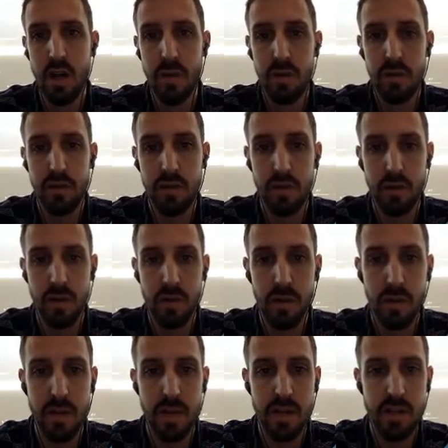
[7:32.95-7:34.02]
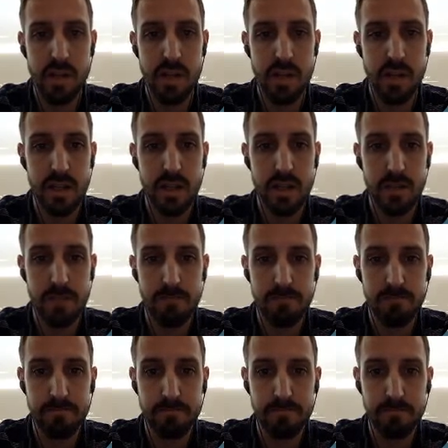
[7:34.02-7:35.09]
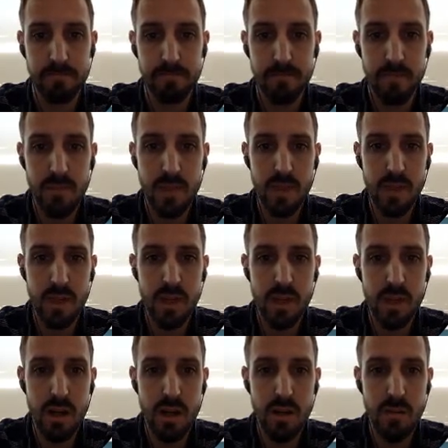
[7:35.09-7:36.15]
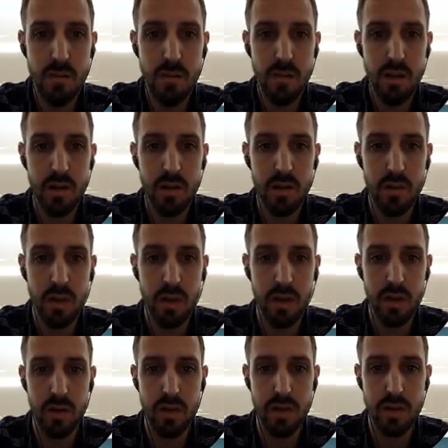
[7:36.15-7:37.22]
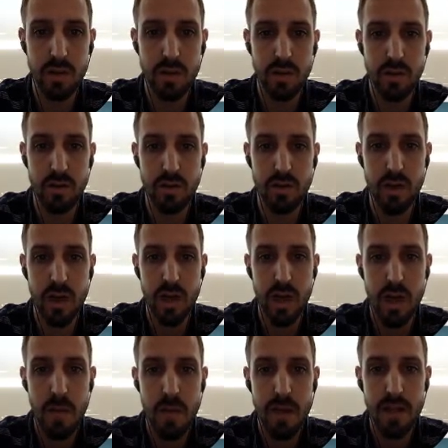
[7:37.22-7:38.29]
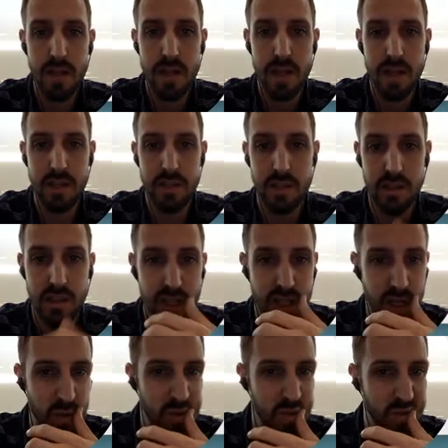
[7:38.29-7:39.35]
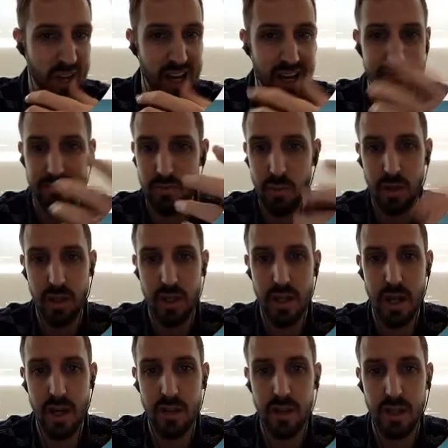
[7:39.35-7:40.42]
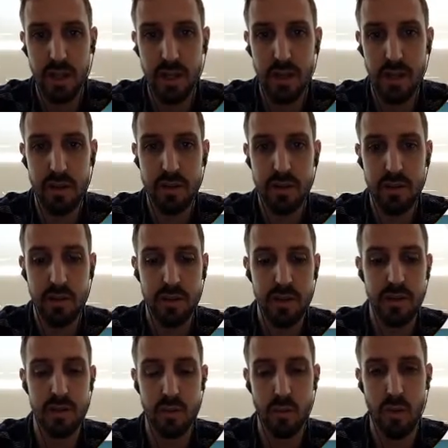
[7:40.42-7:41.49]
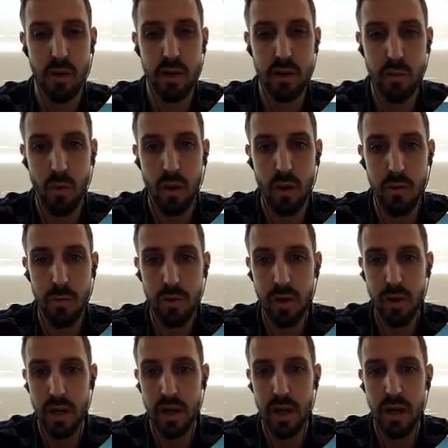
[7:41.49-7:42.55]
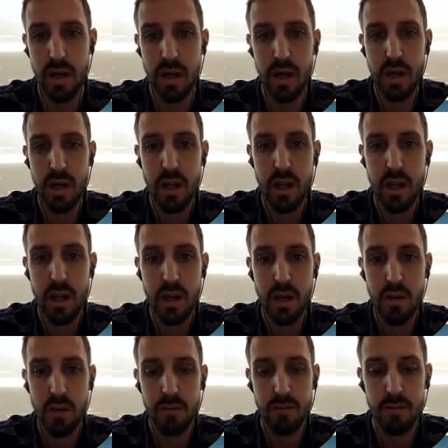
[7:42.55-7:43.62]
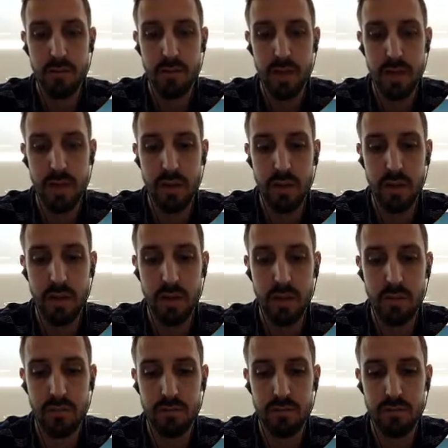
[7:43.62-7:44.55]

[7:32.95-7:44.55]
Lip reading: But if you go into the page settings, you'll want to go into meta tags, and you can see we've got really nothing here. So this is where you'd want to put in your